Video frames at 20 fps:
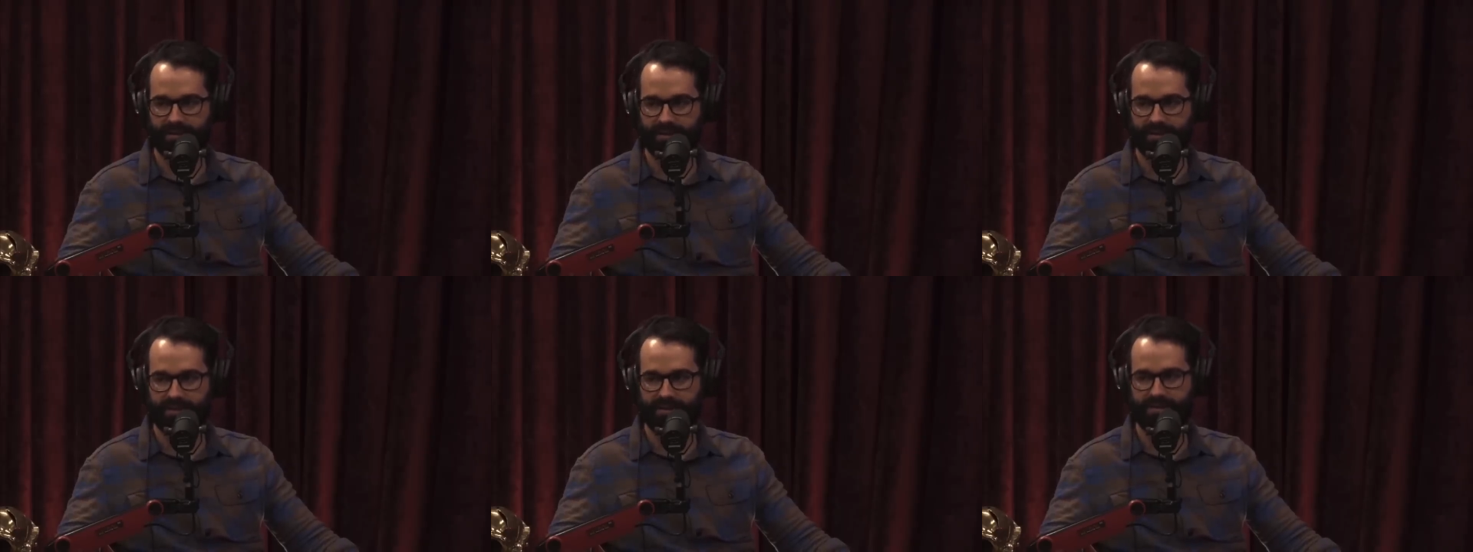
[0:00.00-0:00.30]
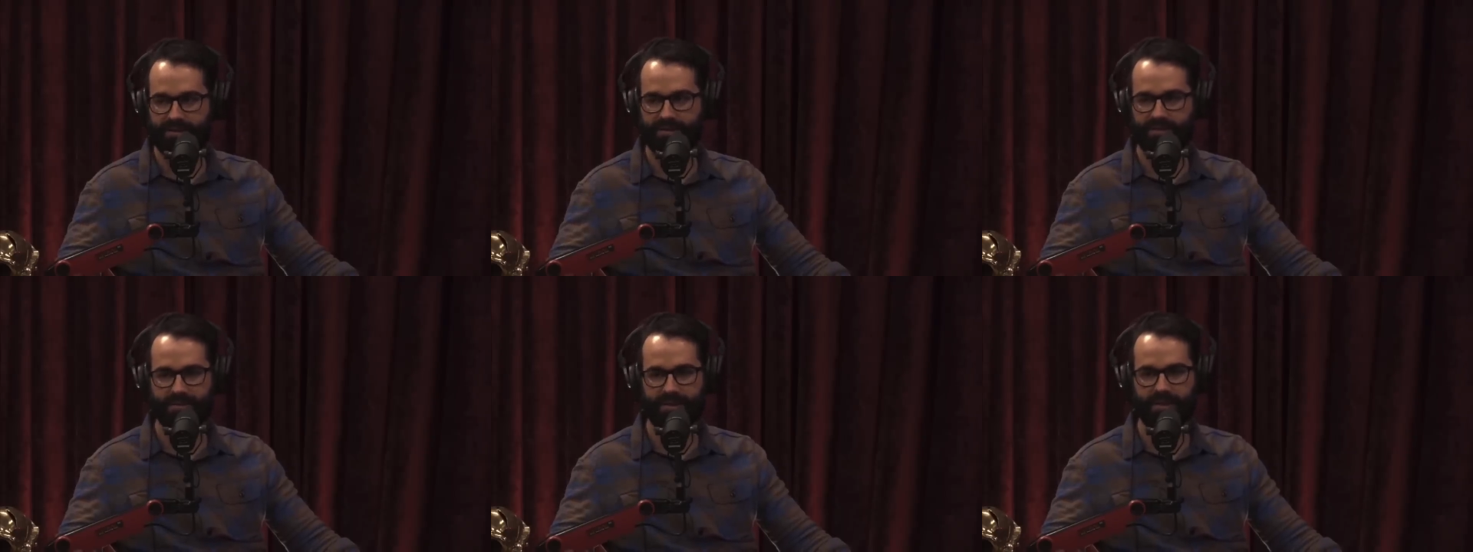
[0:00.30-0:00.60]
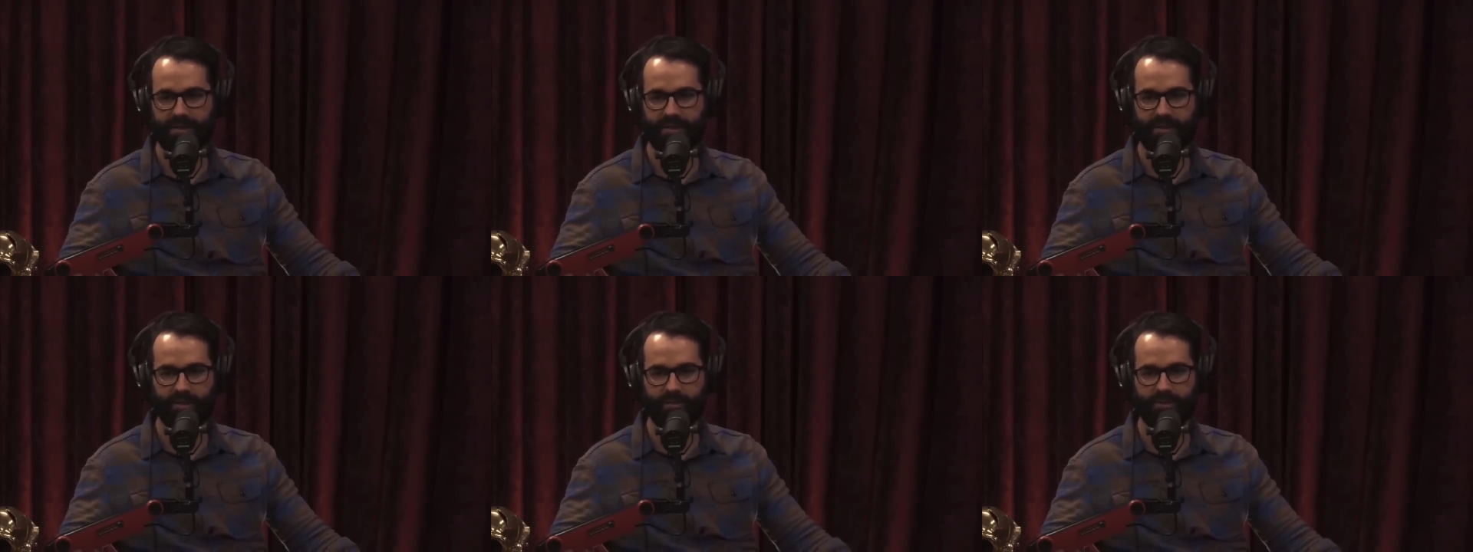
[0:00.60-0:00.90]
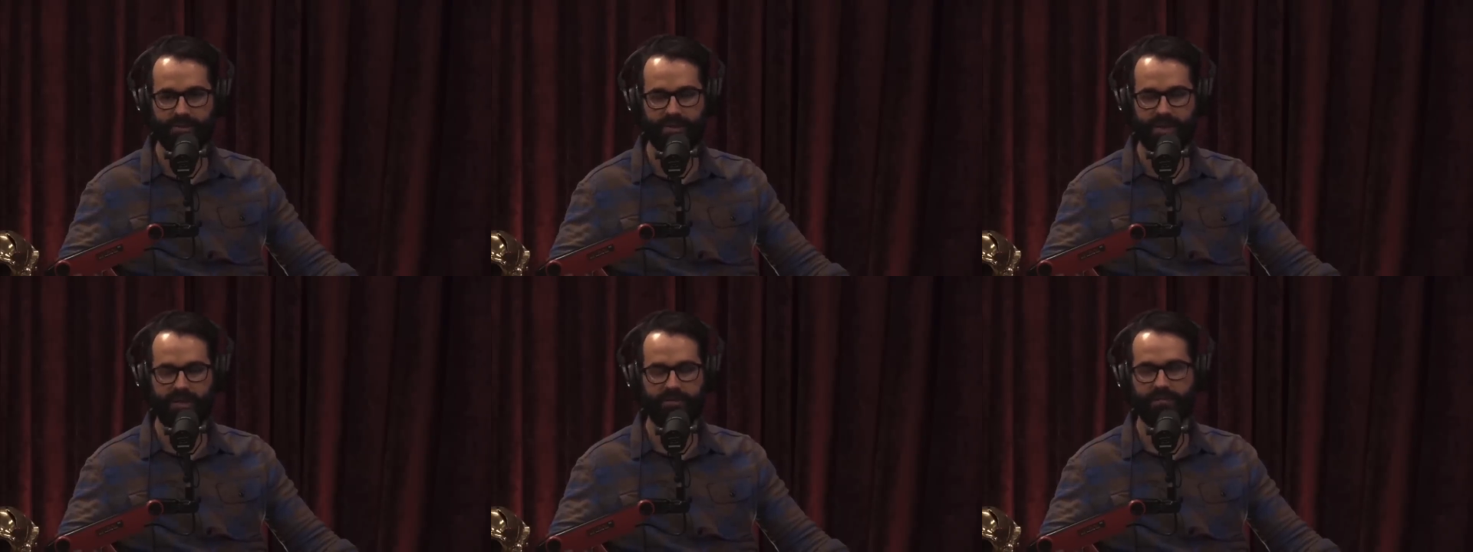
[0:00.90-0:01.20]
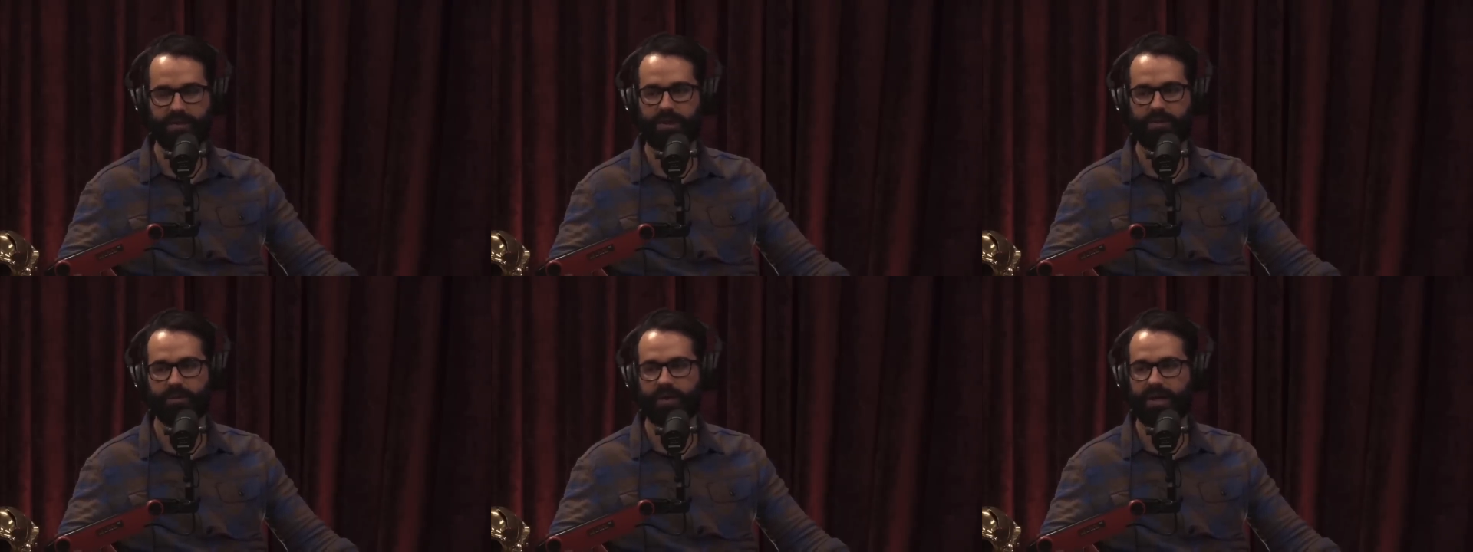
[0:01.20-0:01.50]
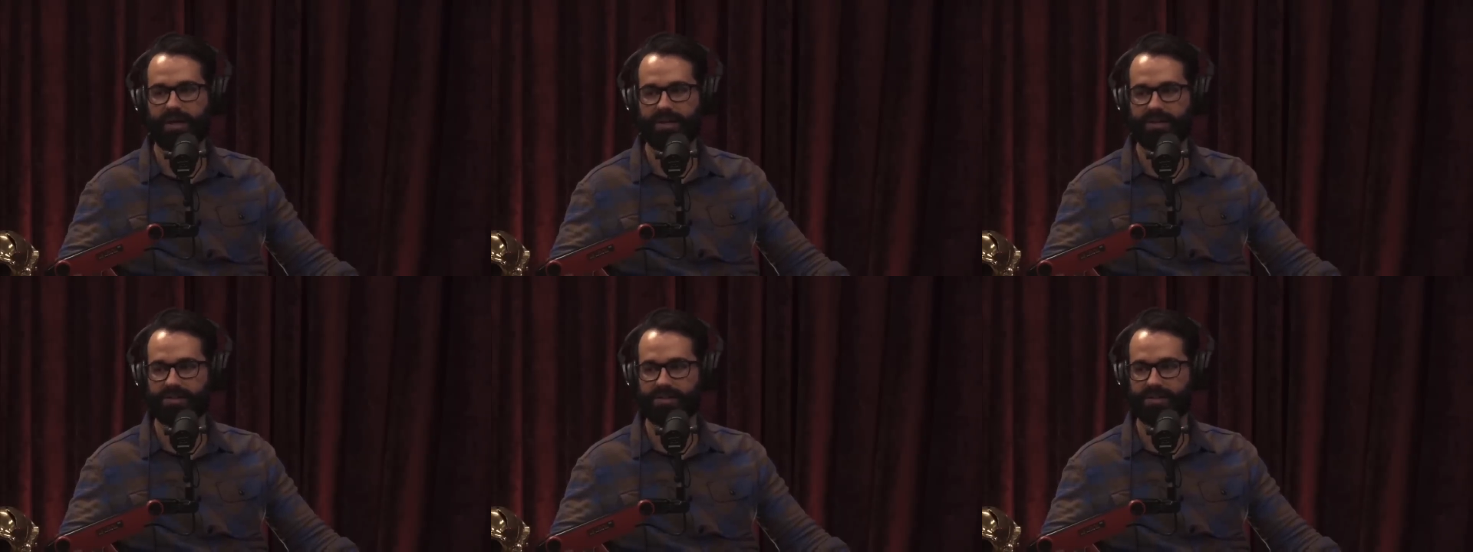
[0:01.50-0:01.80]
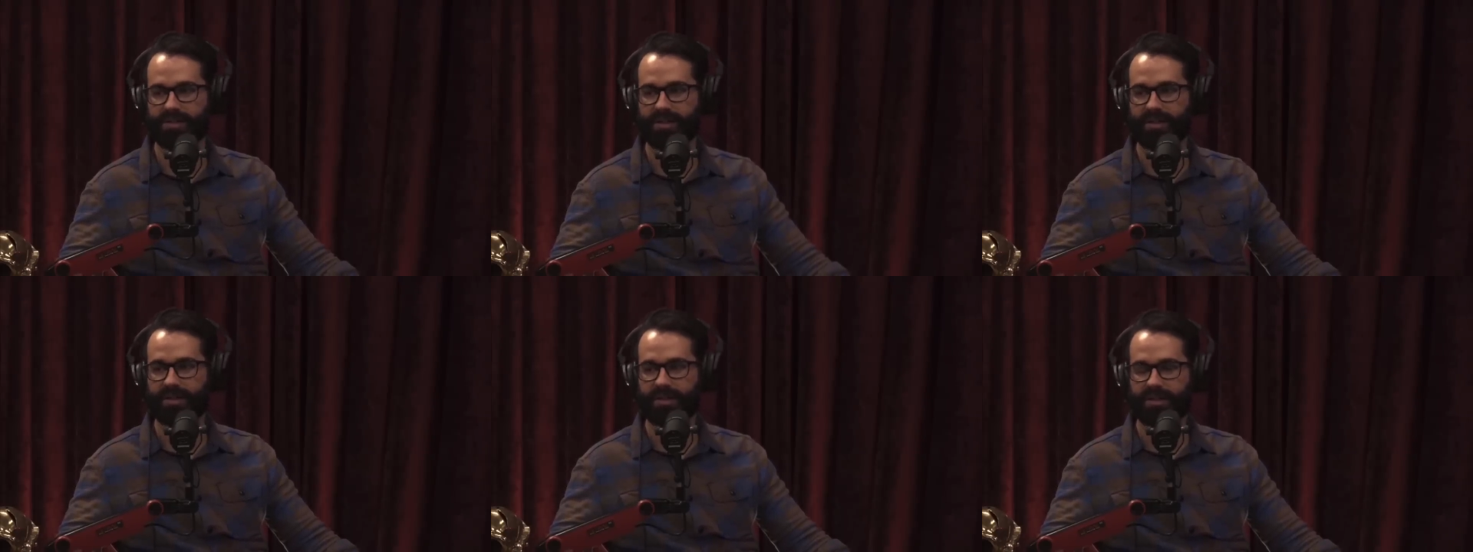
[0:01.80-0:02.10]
There's like almost infinite ways